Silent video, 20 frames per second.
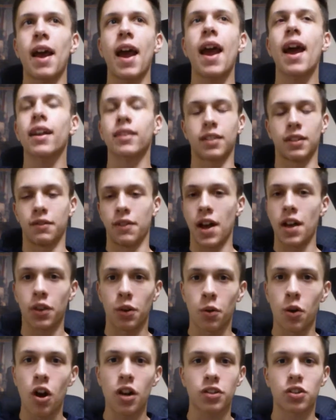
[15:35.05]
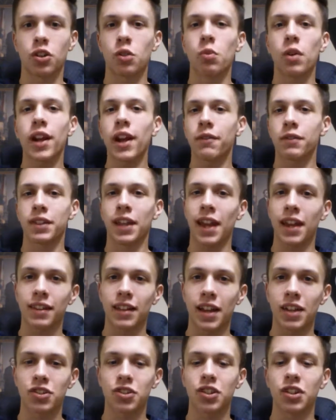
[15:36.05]
active on the roster, whatever they
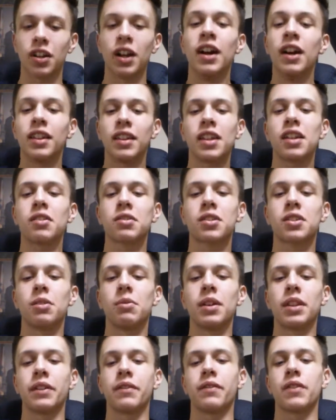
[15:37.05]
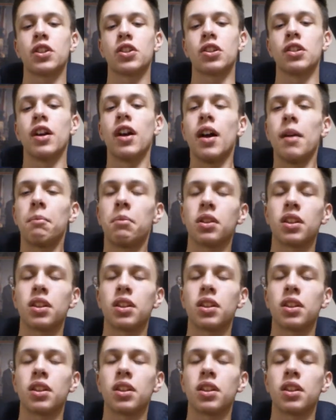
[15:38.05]
had last year. The Eagles still won the division.